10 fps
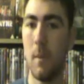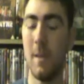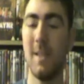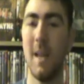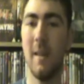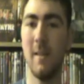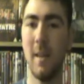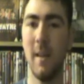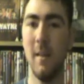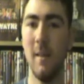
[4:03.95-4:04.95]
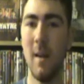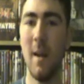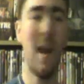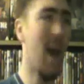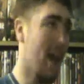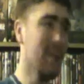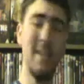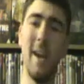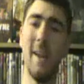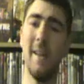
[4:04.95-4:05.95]
But is it entertaining?
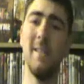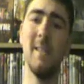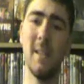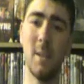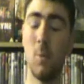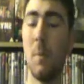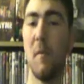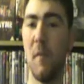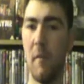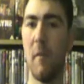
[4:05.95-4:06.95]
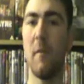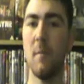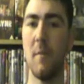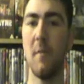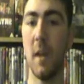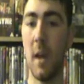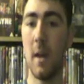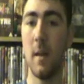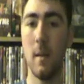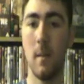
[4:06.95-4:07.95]
Hell yeah it is. It's one of my favourite films of the year.